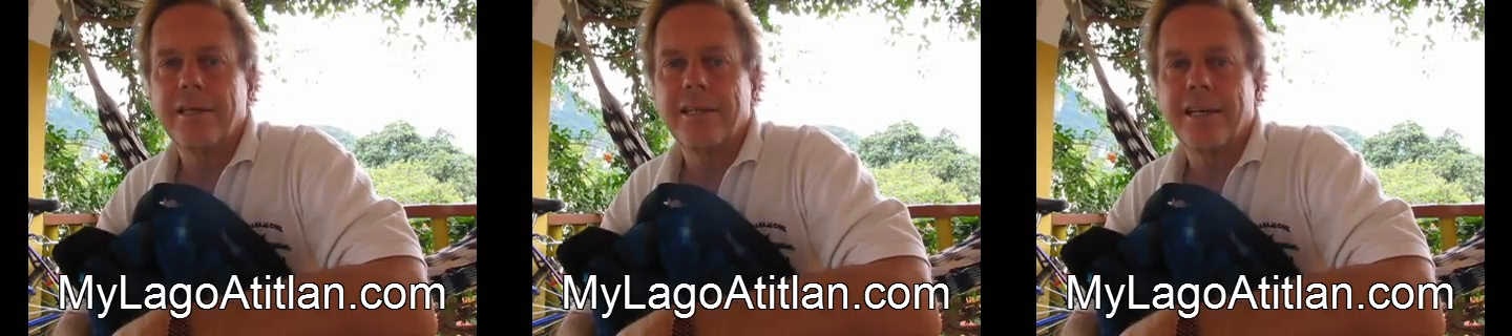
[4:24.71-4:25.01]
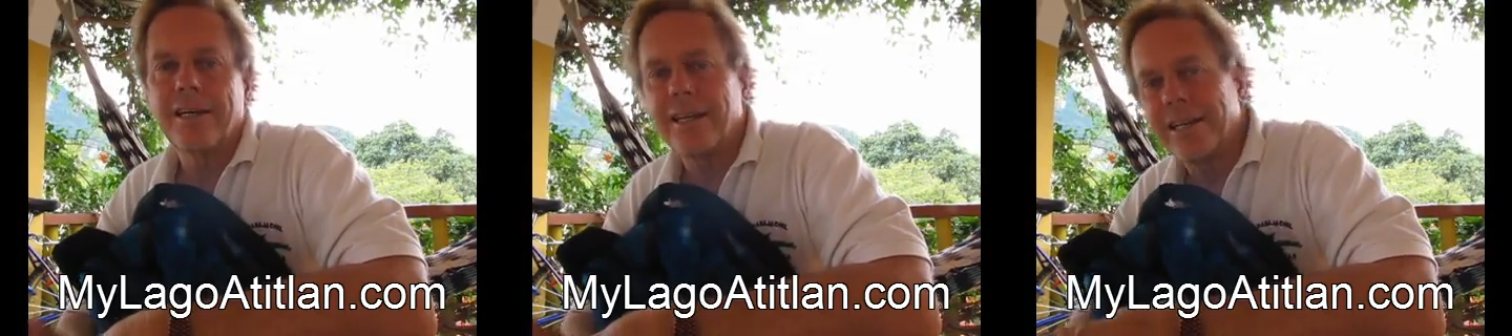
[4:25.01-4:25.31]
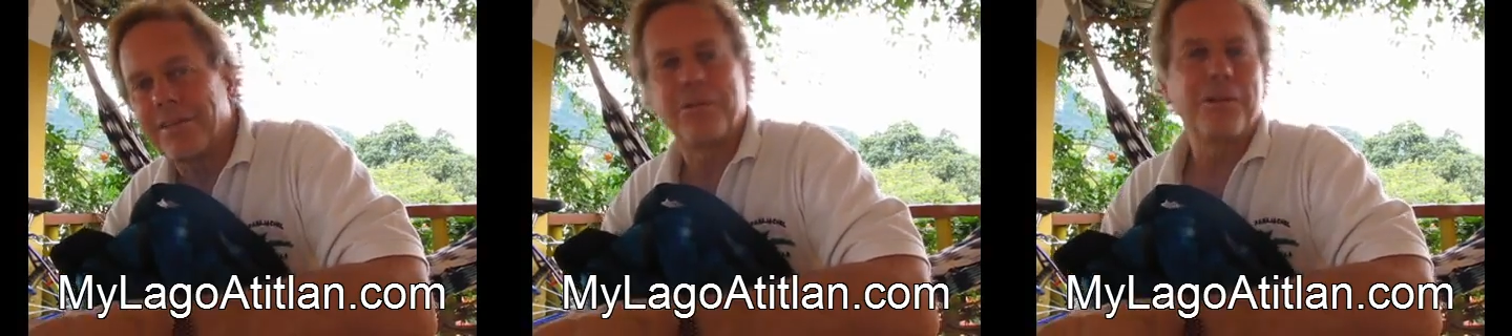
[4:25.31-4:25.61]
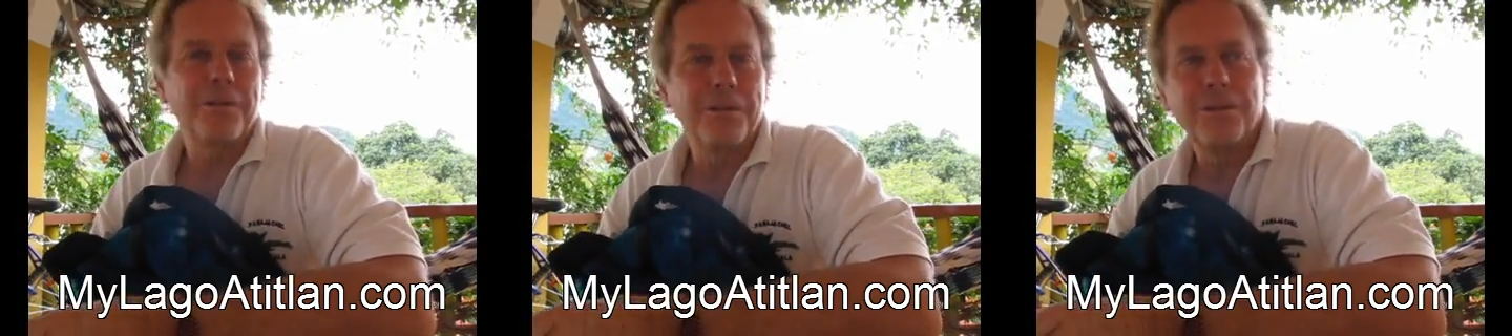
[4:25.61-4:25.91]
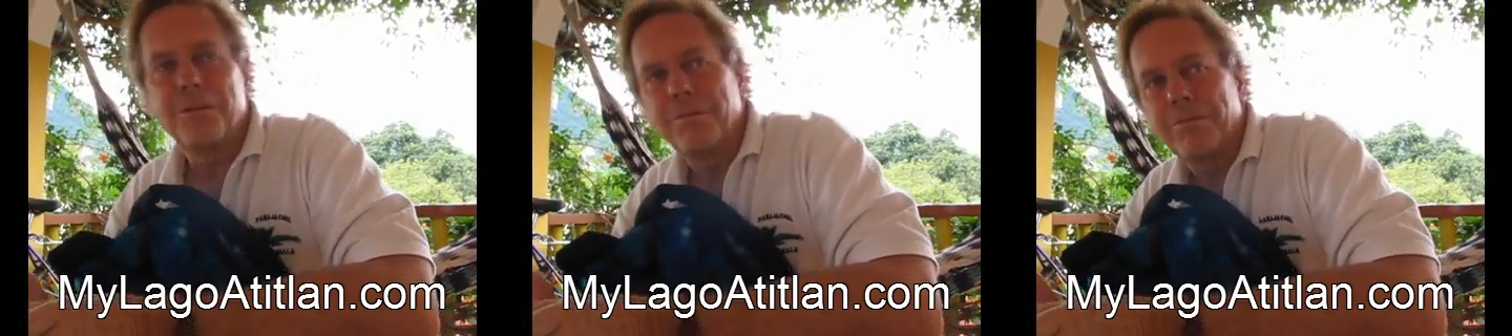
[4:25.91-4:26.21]
kind of like
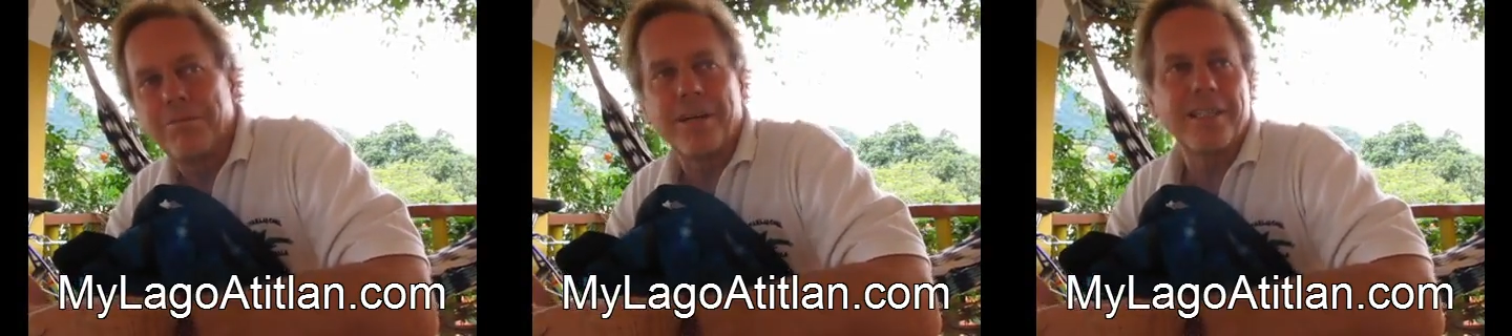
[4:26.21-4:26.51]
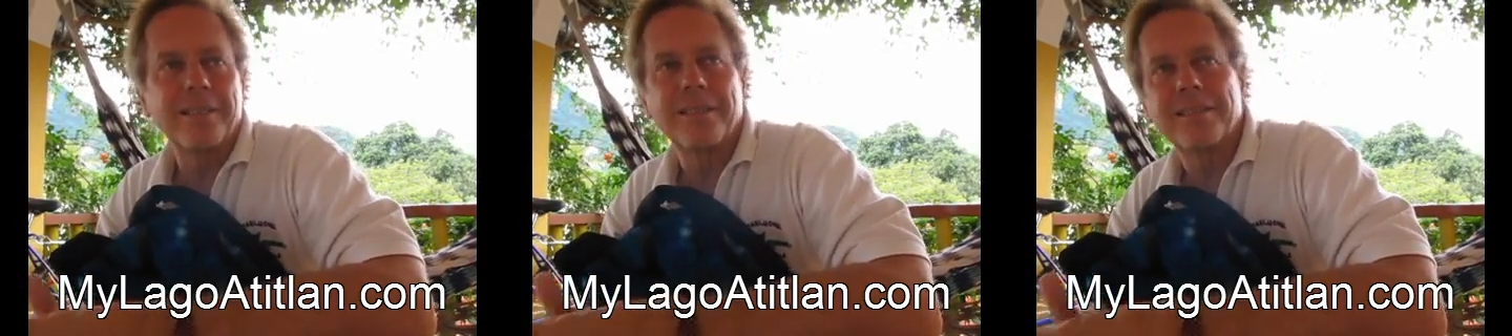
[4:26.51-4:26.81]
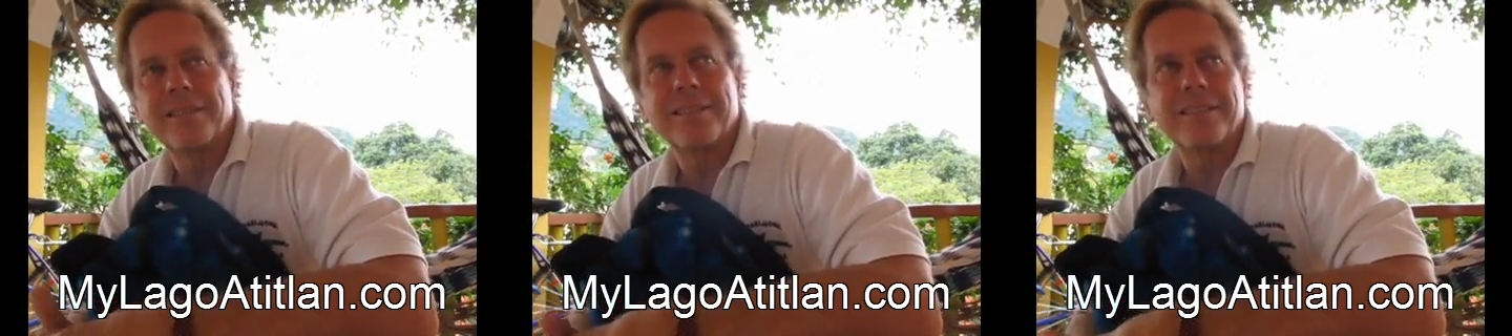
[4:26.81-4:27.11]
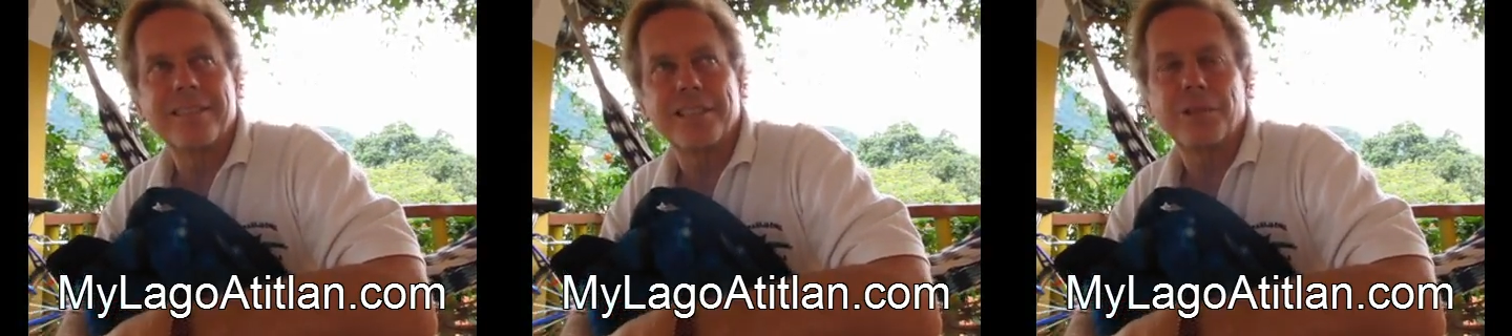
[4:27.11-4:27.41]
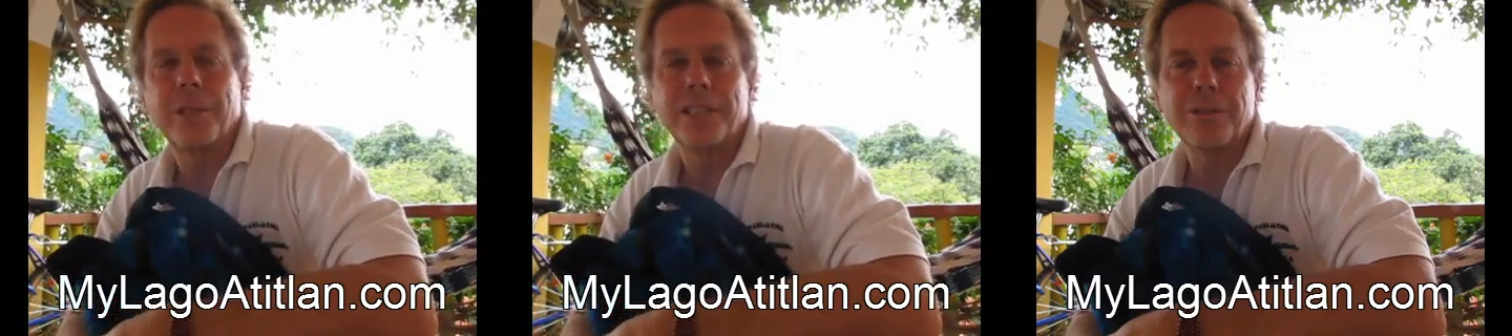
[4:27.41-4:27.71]
little fun
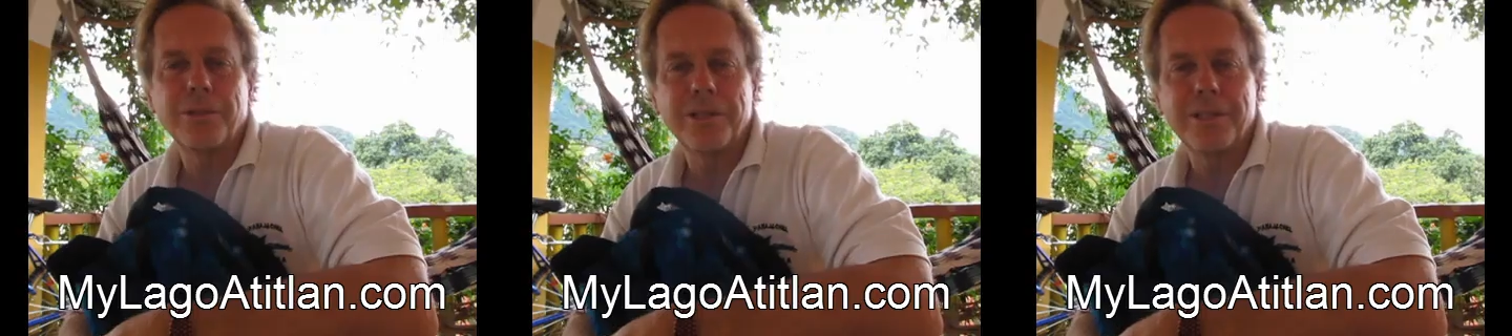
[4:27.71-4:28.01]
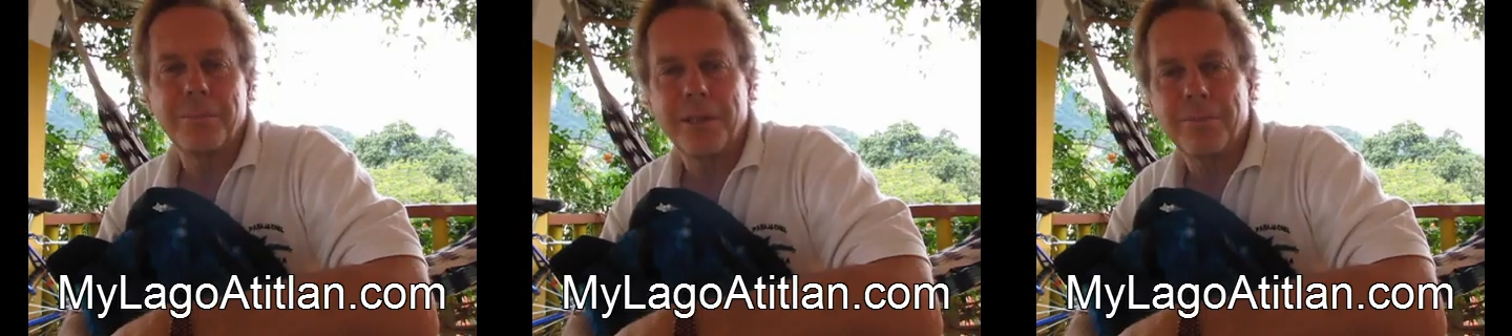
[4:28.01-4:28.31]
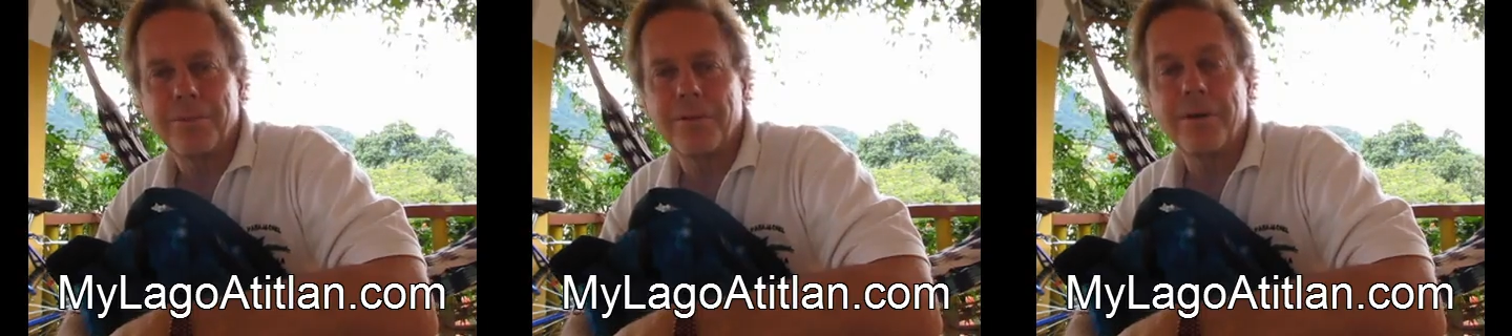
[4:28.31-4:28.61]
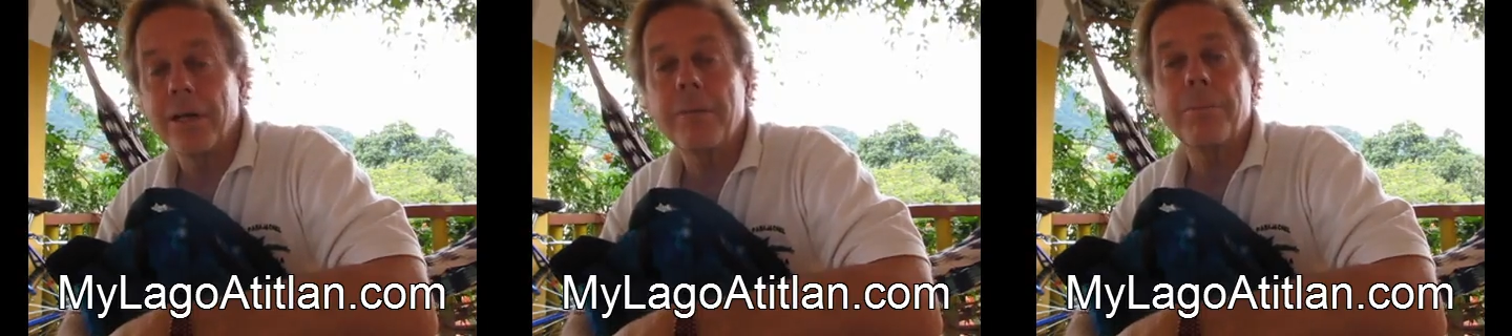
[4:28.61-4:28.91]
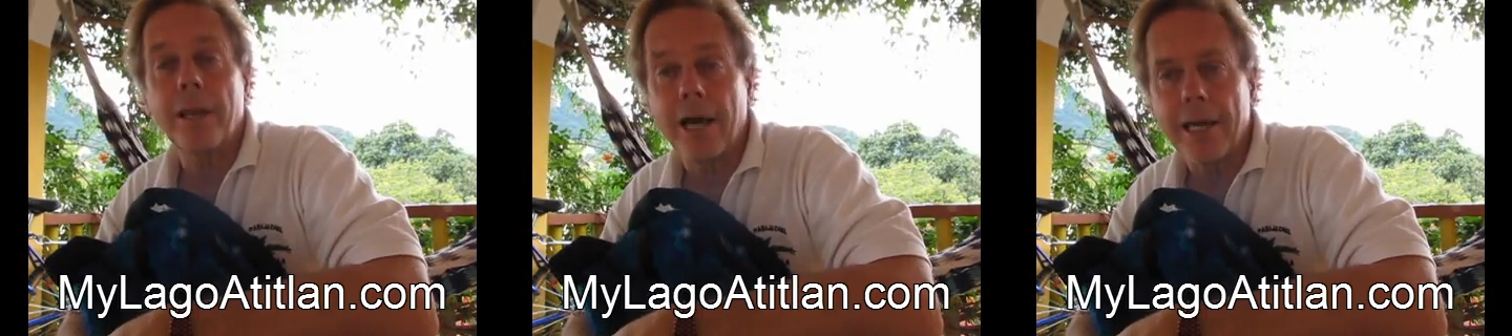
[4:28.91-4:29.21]
situation where the people are very
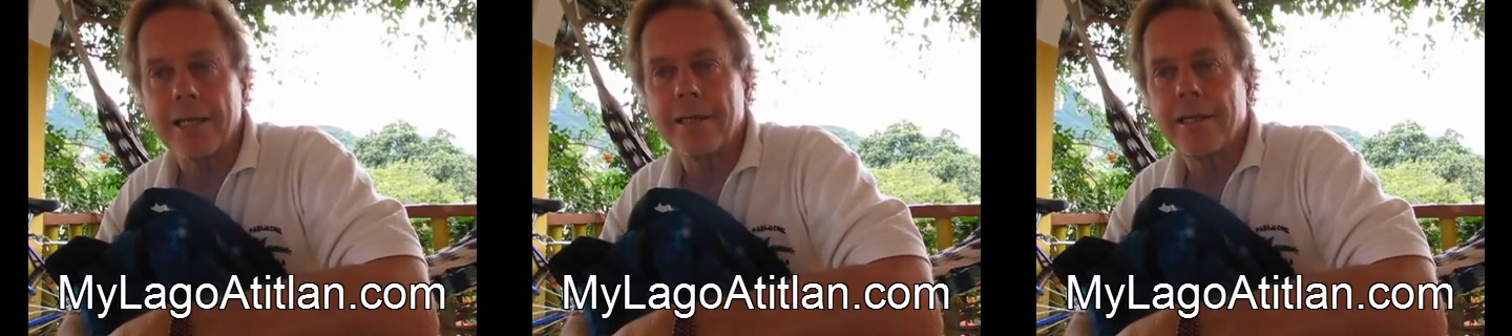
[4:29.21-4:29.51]
polite